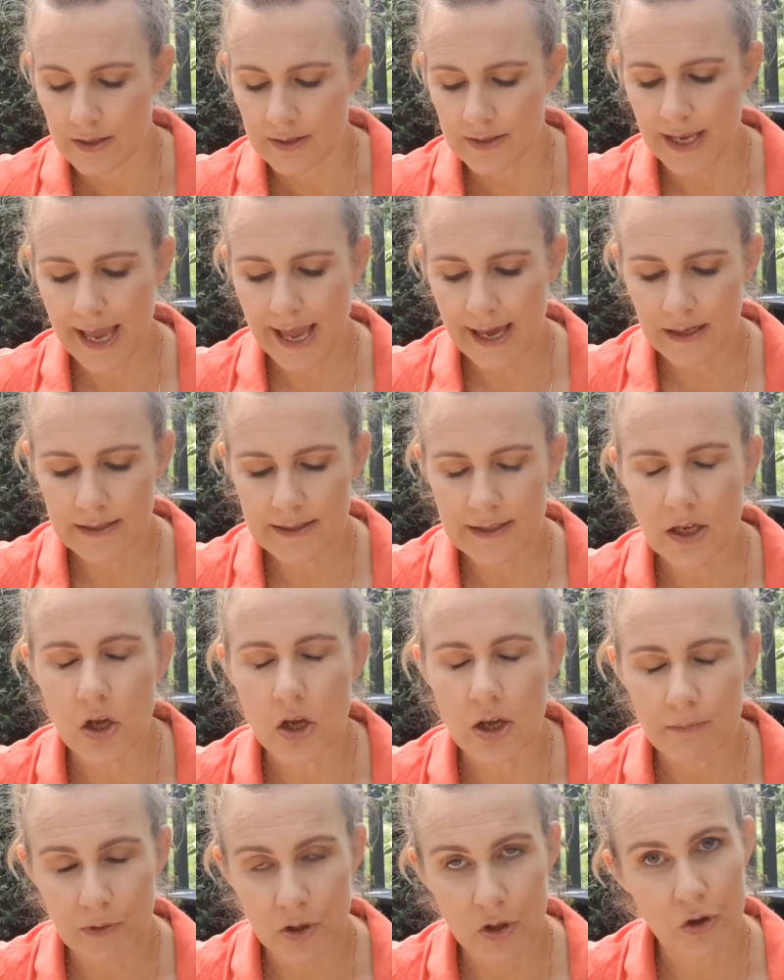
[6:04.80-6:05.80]
So how does
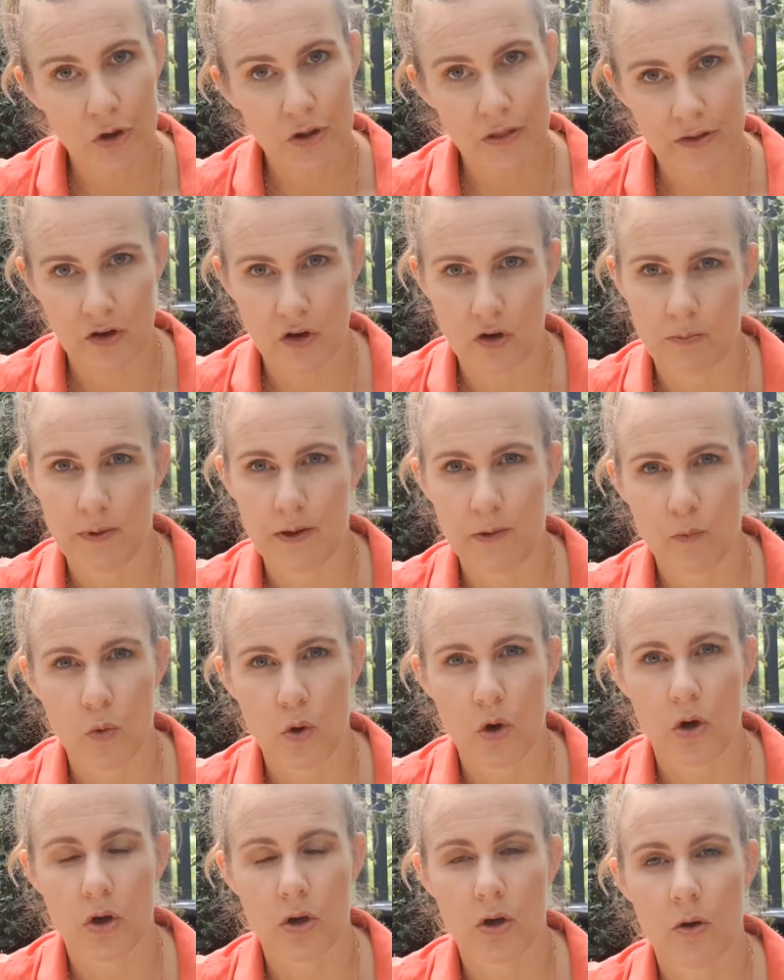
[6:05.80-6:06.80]
immunotherapy
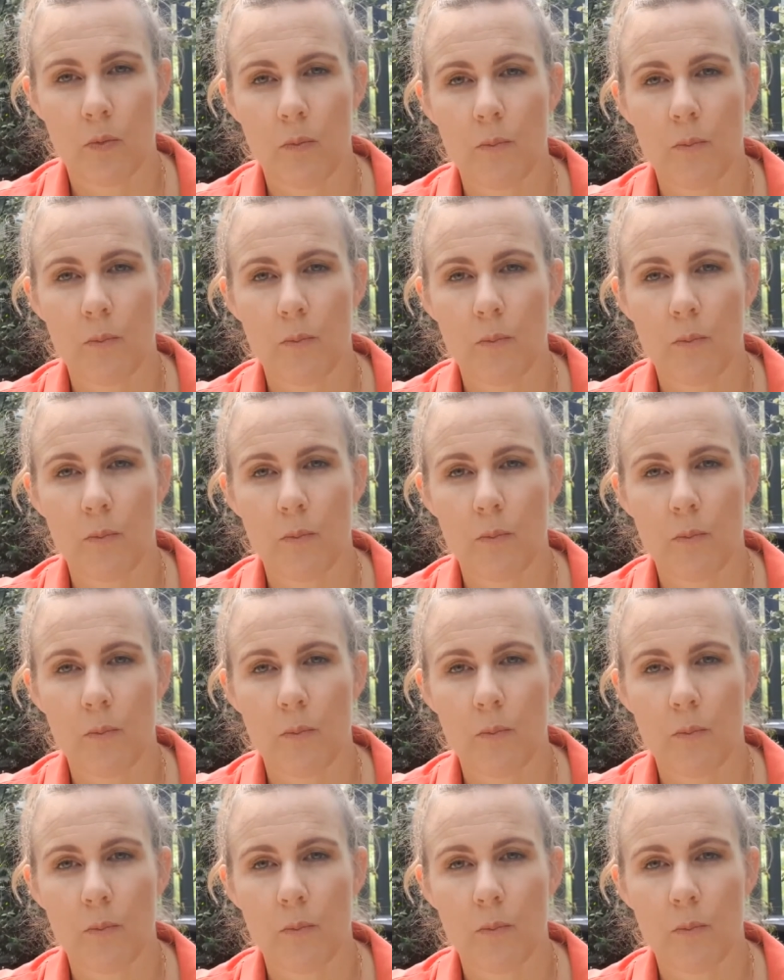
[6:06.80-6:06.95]
work?